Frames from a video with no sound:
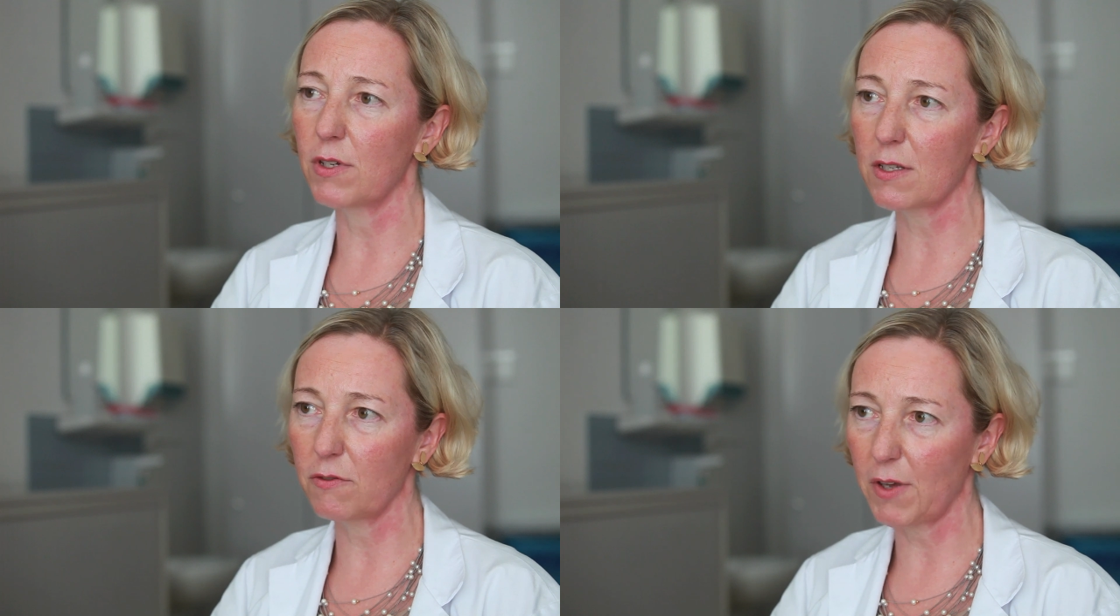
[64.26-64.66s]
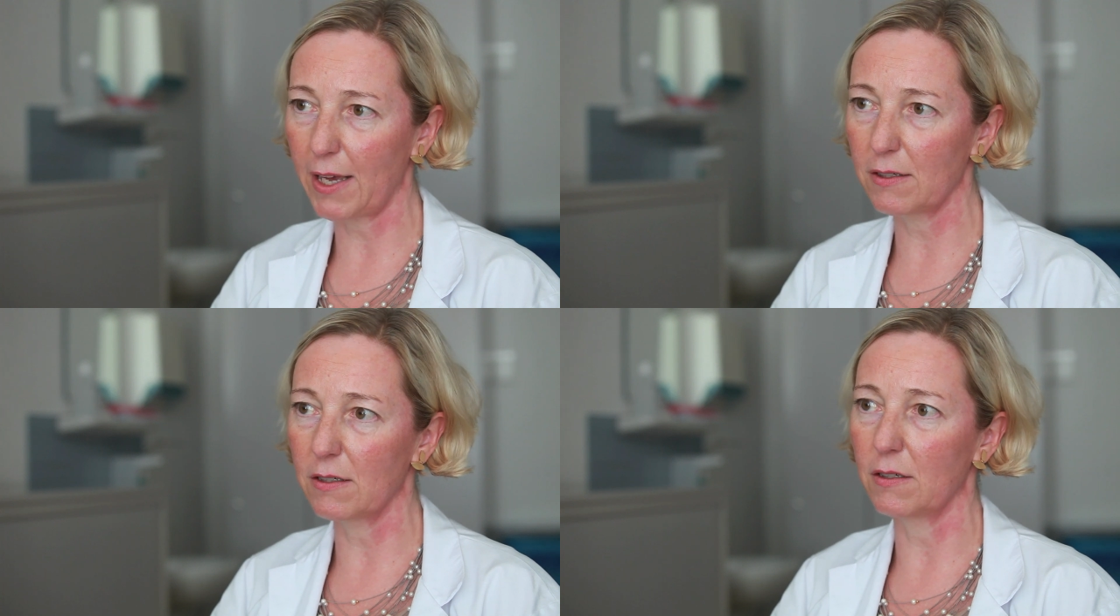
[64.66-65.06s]
risk
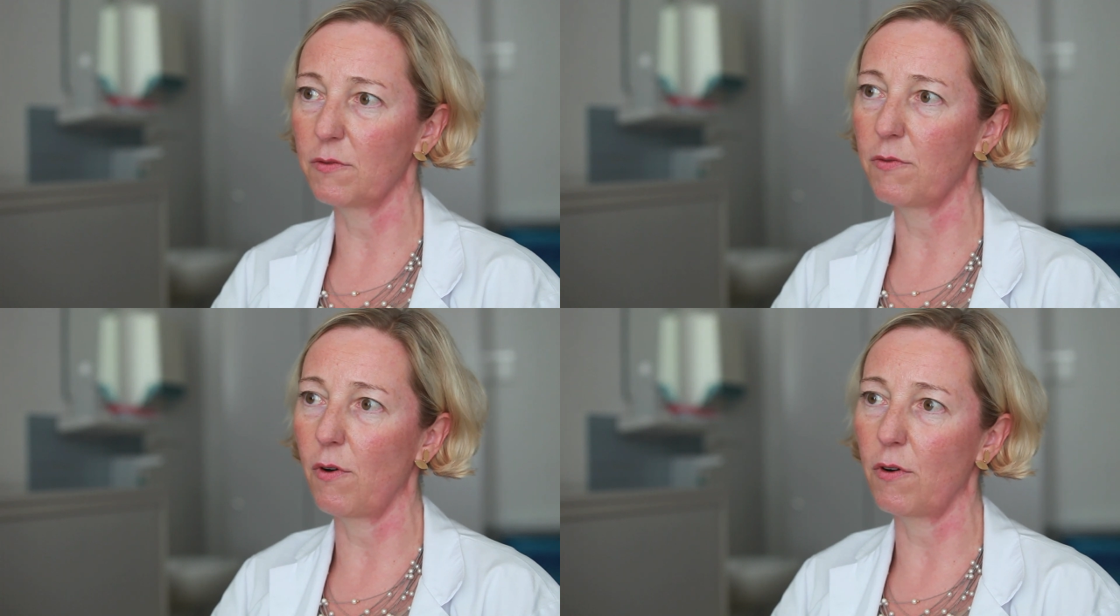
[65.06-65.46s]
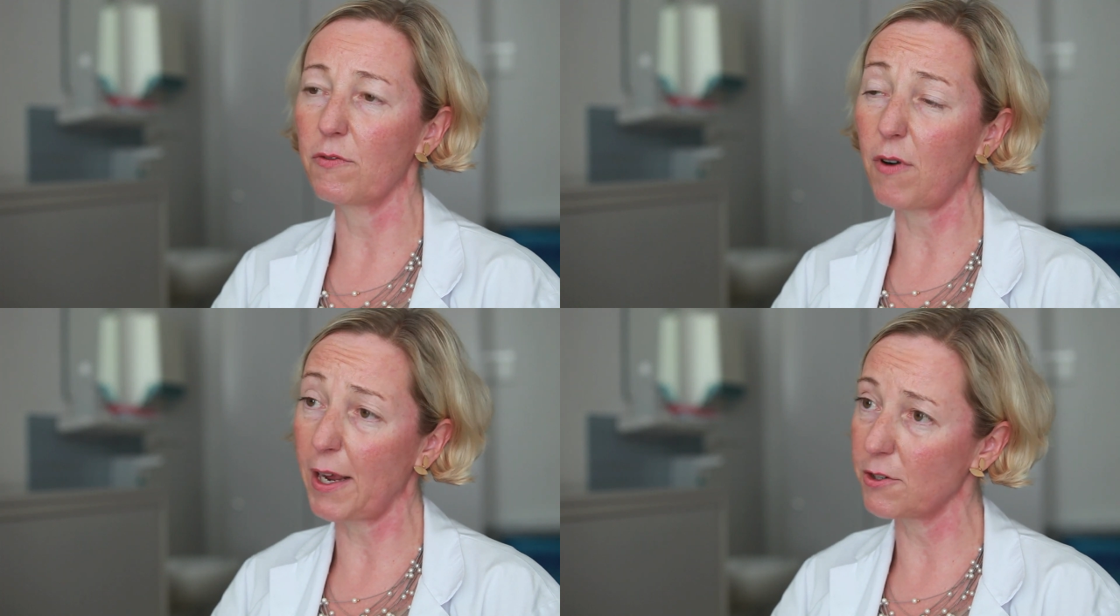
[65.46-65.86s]
factor for
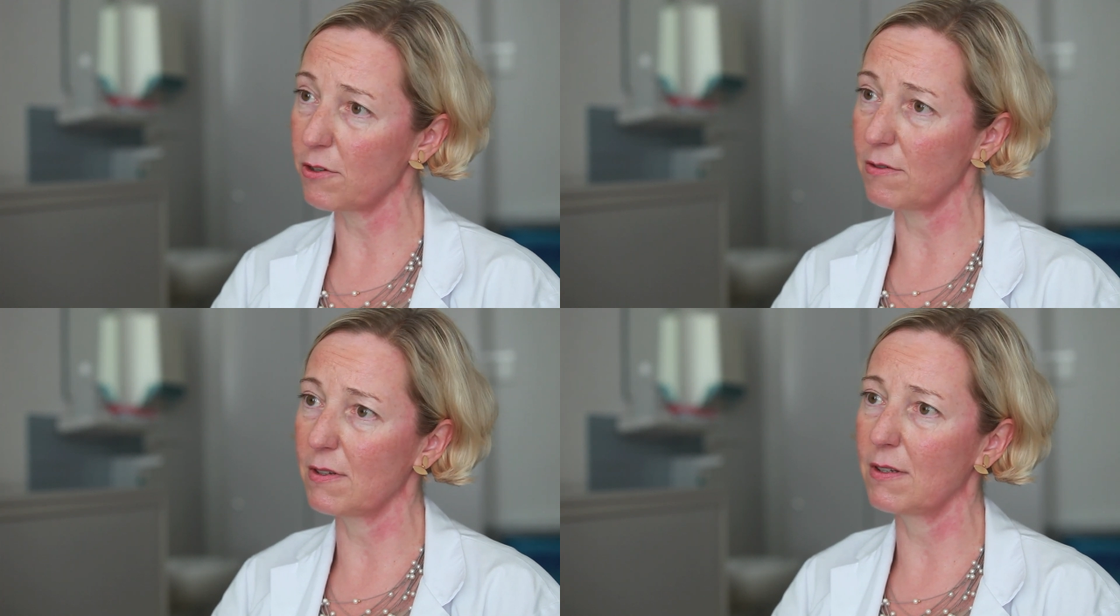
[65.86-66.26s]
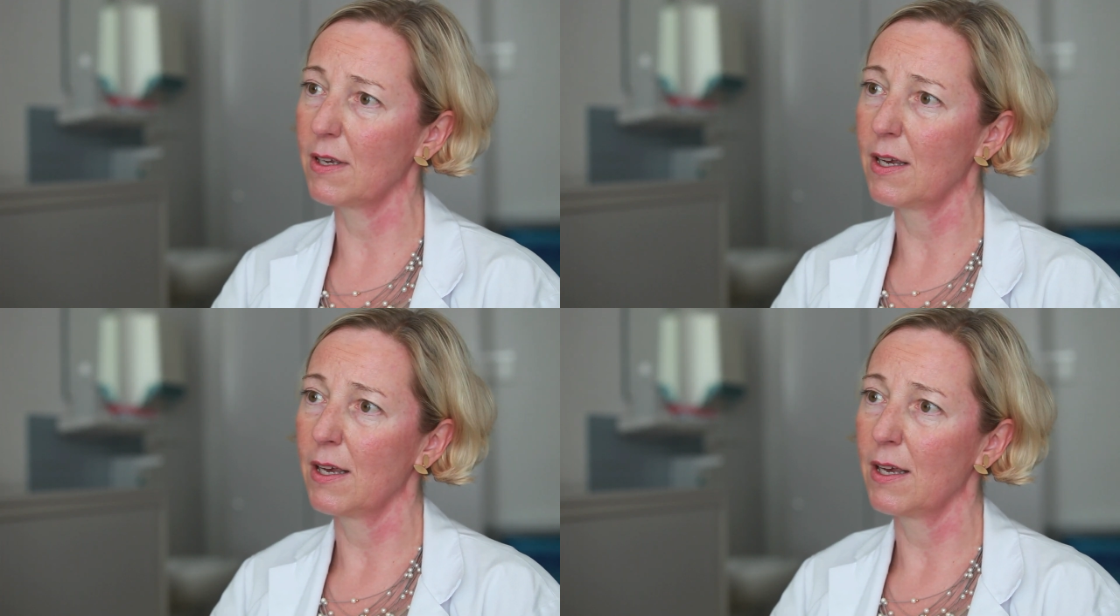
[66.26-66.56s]
fractures.